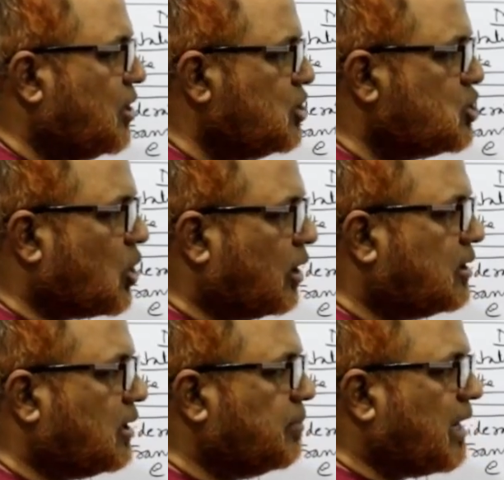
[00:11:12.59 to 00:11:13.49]

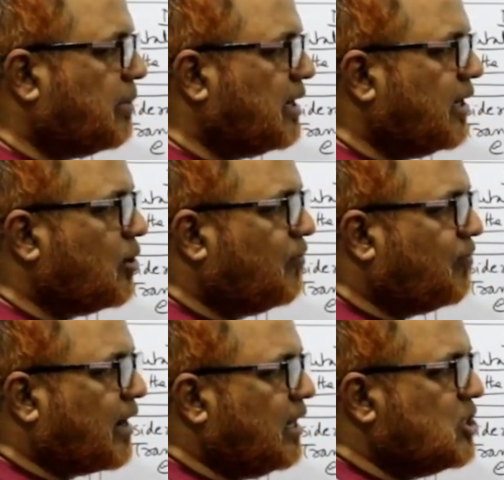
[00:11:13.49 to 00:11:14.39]
Short-term capital gain on
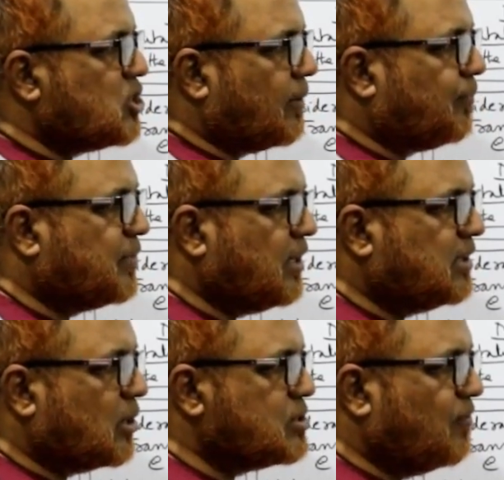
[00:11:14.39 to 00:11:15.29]
furniture
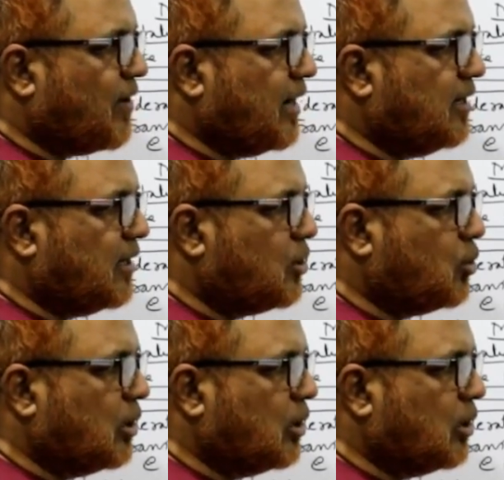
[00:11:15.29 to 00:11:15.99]
3,500.